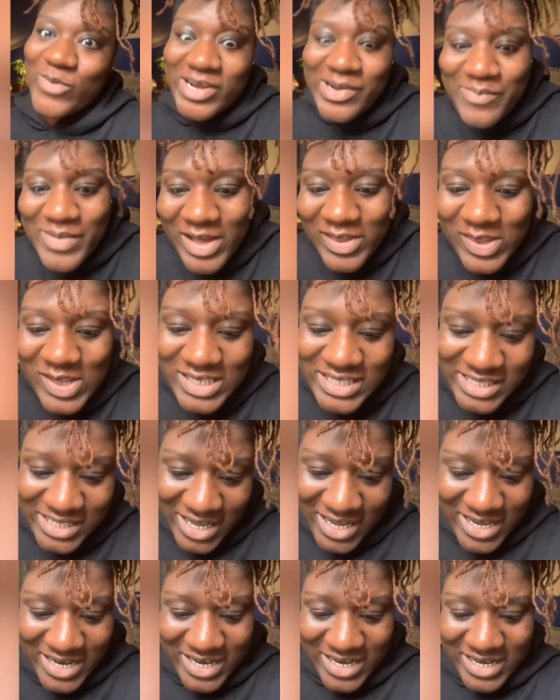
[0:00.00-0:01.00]
about the
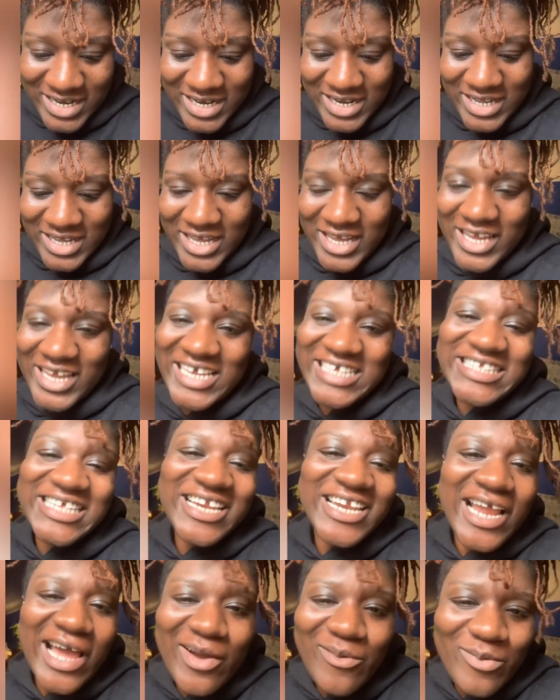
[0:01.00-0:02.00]
sun? Is
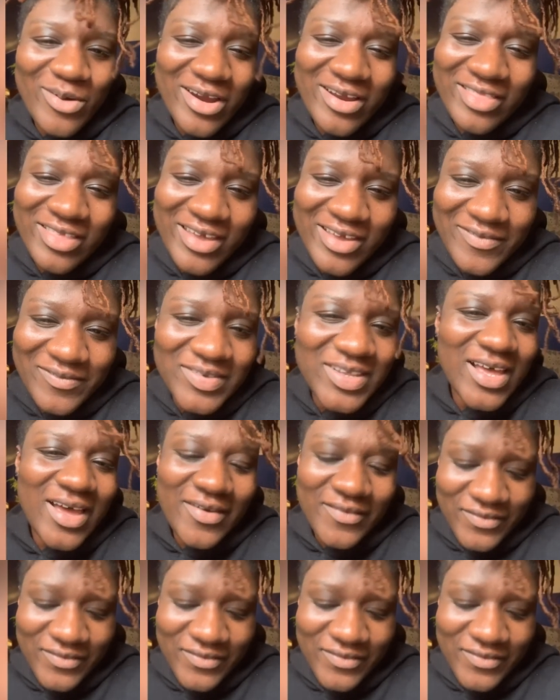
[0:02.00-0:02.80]
it not worthy of love?